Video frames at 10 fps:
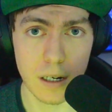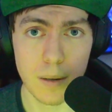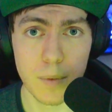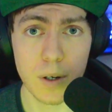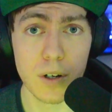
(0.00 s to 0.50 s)

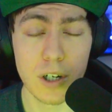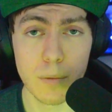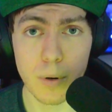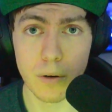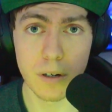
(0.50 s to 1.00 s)
Because your
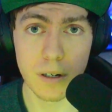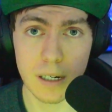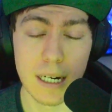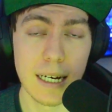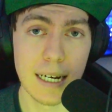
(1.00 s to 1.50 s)
opponent,
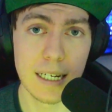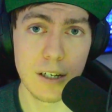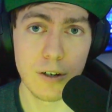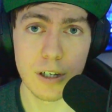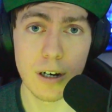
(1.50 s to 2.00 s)
as you
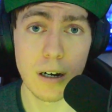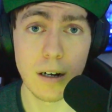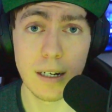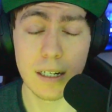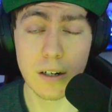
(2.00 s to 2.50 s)
saw,
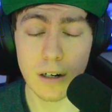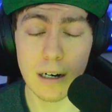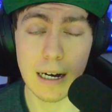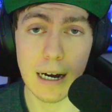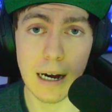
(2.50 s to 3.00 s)
is gonna
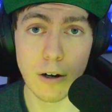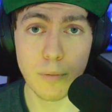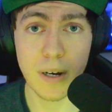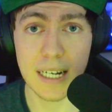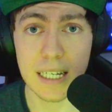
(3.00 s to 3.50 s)

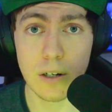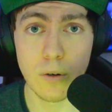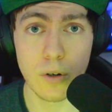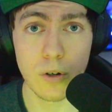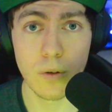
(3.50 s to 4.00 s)
outpace you
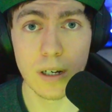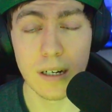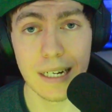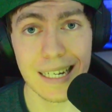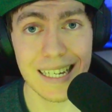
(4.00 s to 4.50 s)
to the
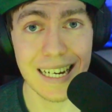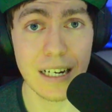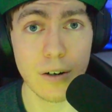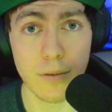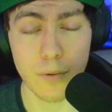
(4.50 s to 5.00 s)
second
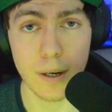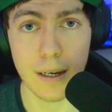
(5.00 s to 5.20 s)
Earthquake.